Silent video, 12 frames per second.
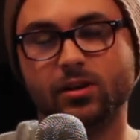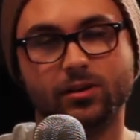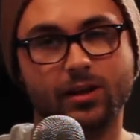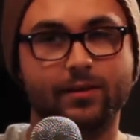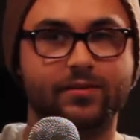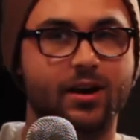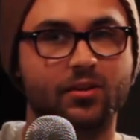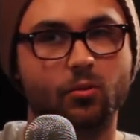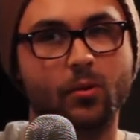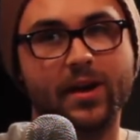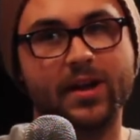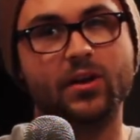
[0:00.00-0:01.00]
Life got in the
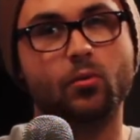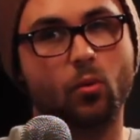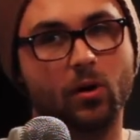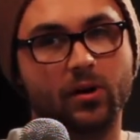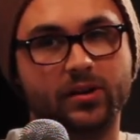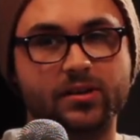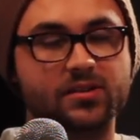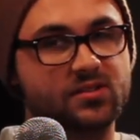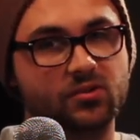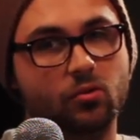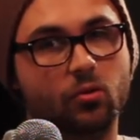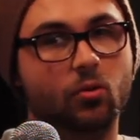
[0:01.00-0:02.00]
way, work,
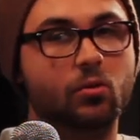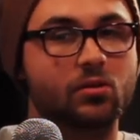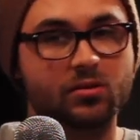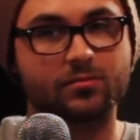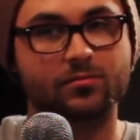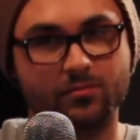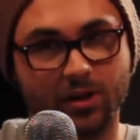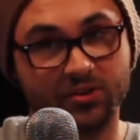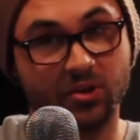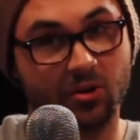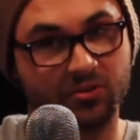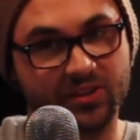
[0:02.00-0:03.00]
school,
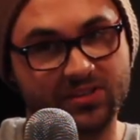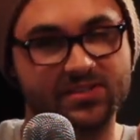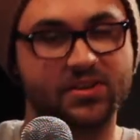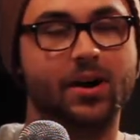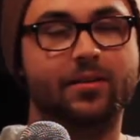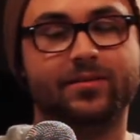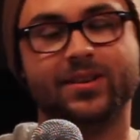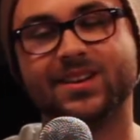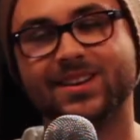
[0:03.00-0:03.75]
adulting stuff.